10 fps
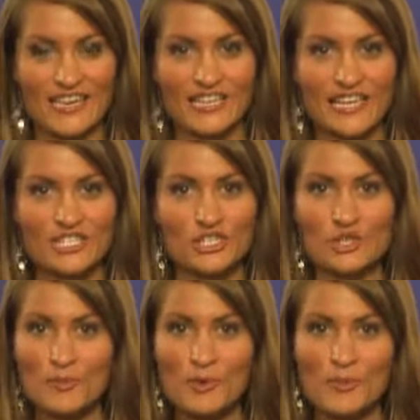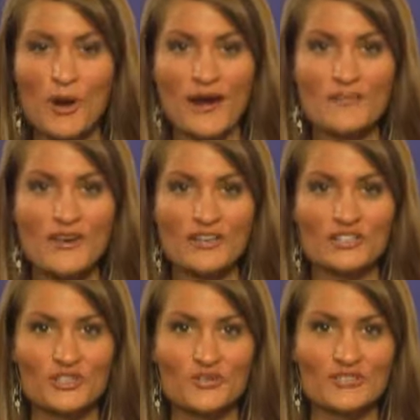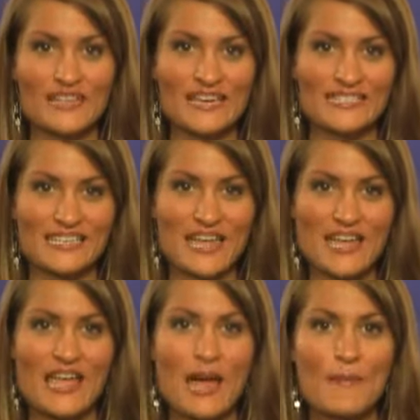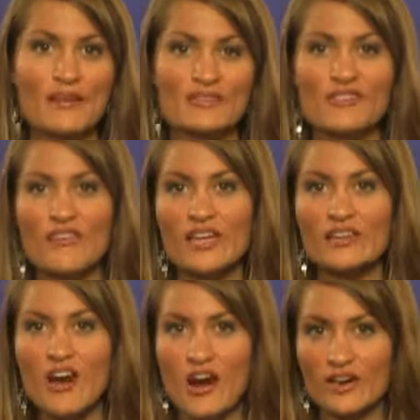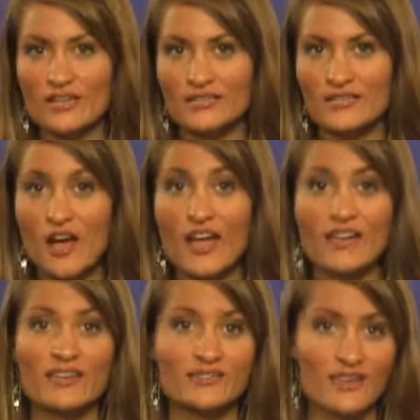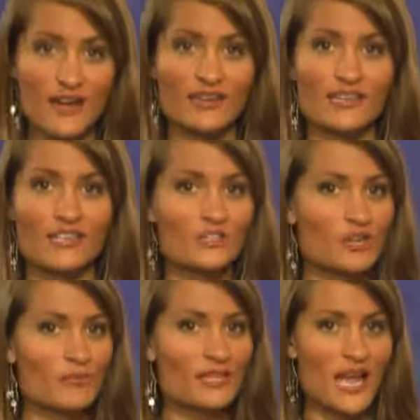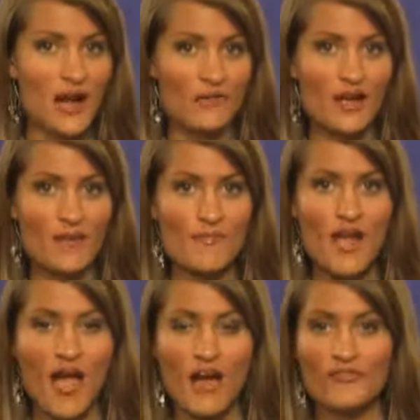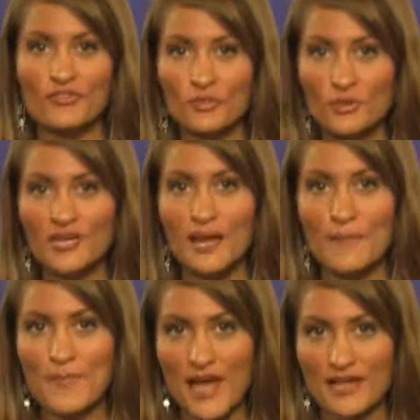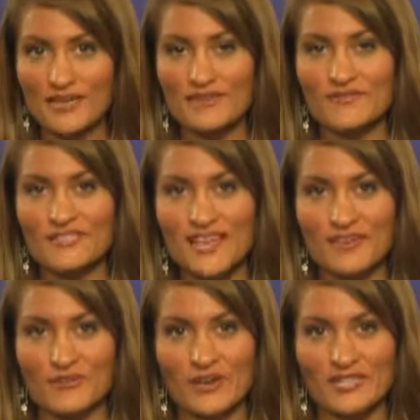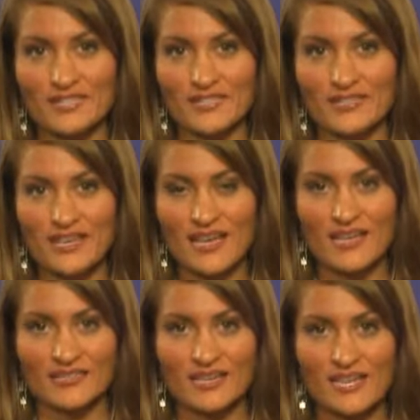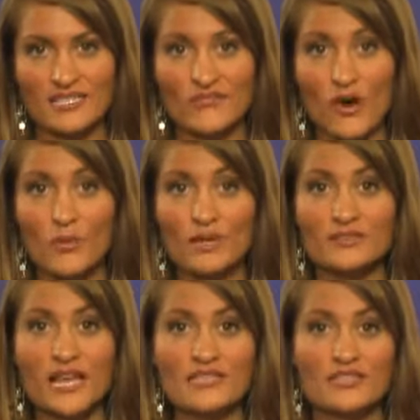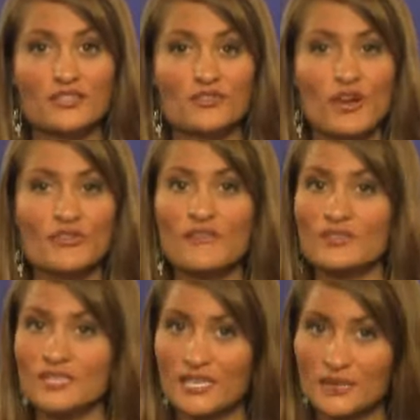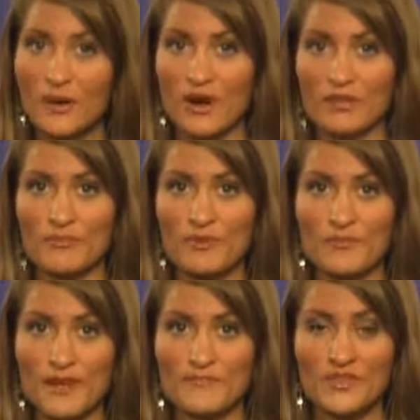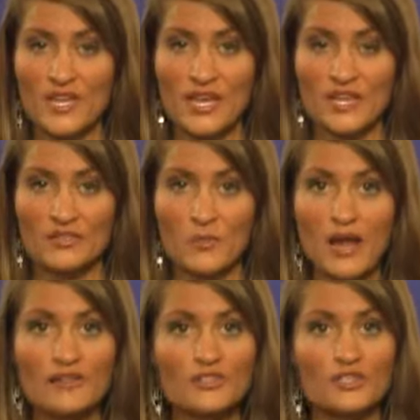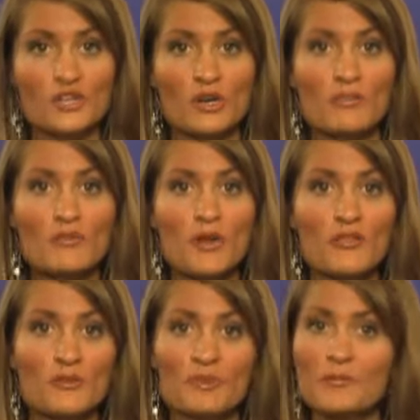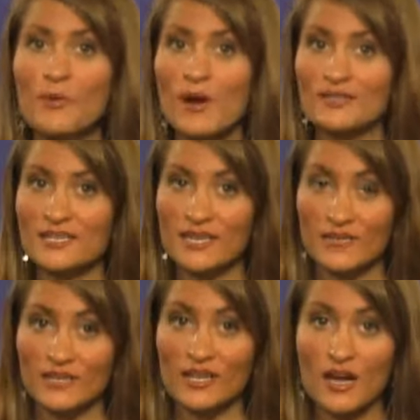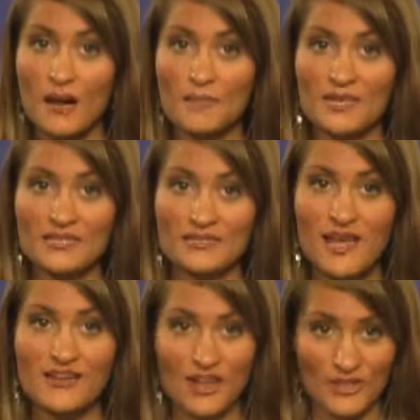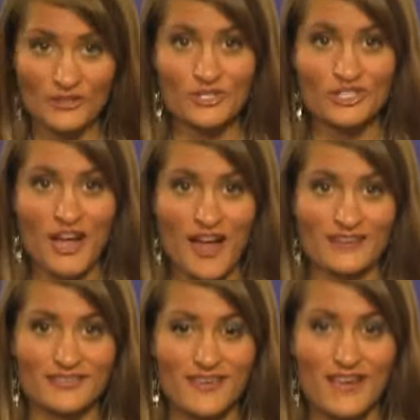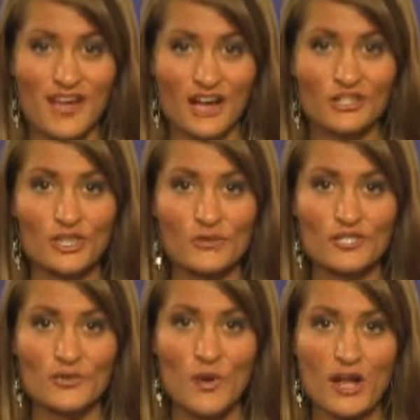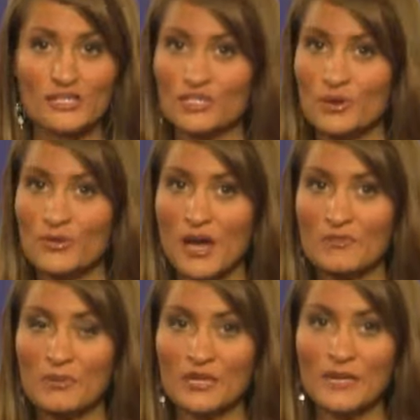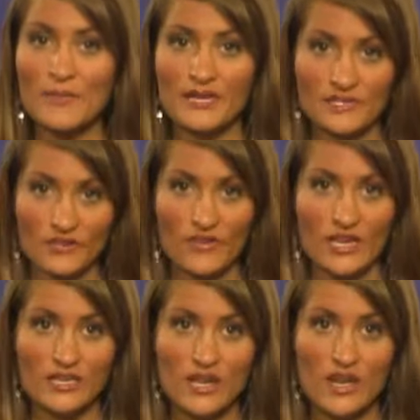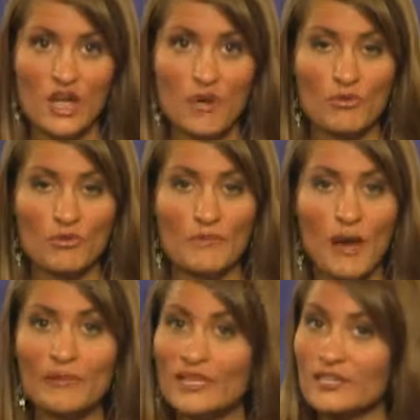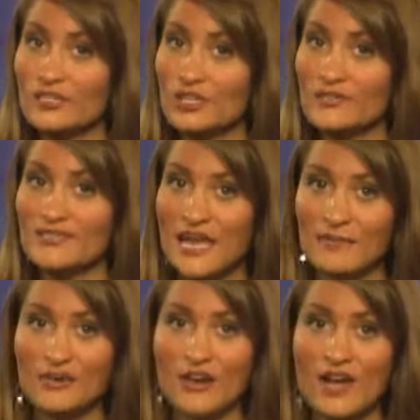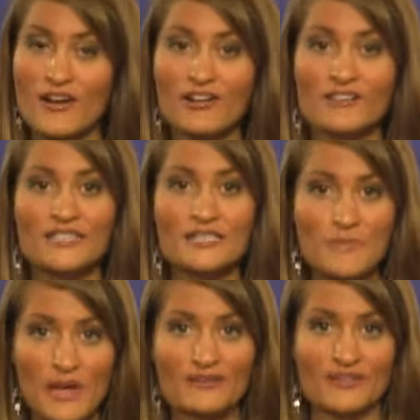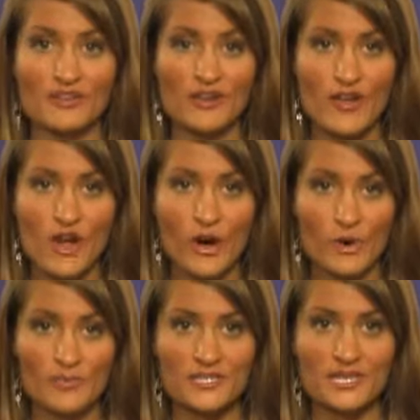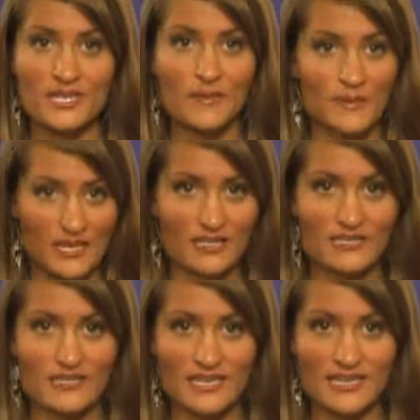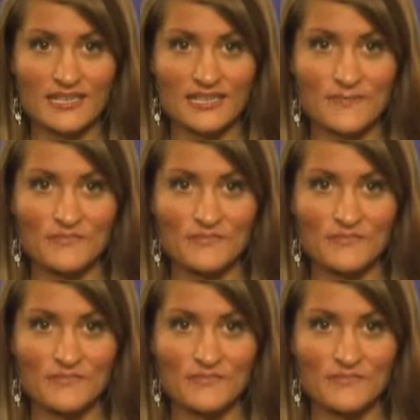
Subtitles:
It's Super Primary Tuesday today. Pennsylvania, Arkansas, and Kentucky determine the outcome of three competitive Senate races. Today's vote will test the strength of the Tea Party movement, as well as determine whether the people want to give incumbents another shot. A closely watched showdown will be in Pennsylvania, where Republican-turned-Democrat Arlen Specter hopes to keep his seat.